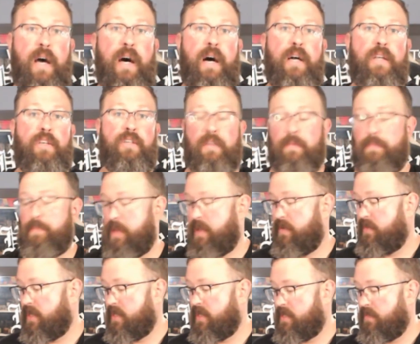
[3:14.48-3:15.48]
just a bit
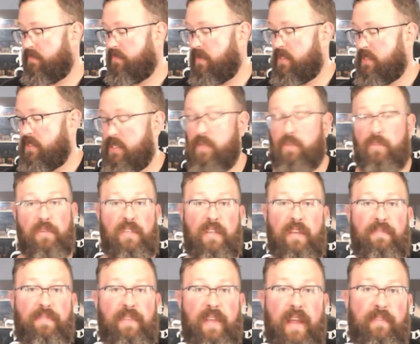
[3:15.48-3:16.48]
of a different
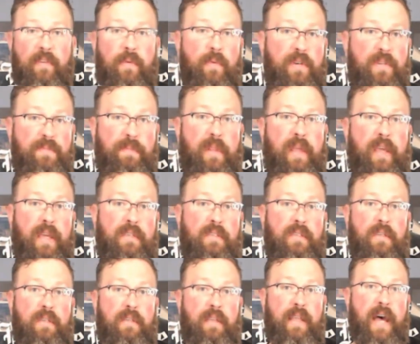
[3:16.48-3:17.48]
citrusy flavor, which plays
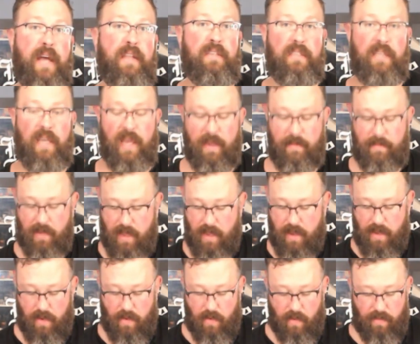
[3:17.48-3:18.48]
into that same
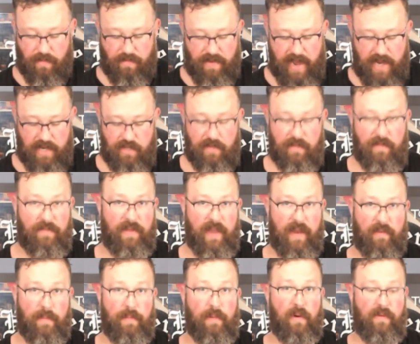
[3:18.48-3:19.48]
old-fashioned
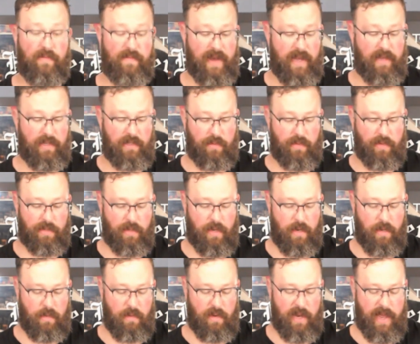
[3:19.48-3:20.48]
flavor profile. So we're just
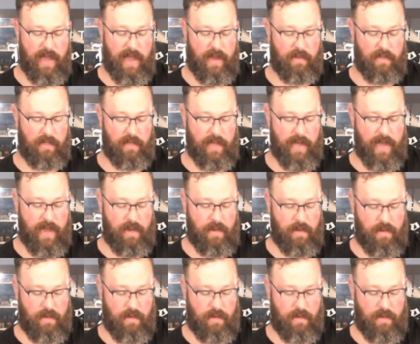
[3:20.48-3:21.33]
going to do an ounce of that.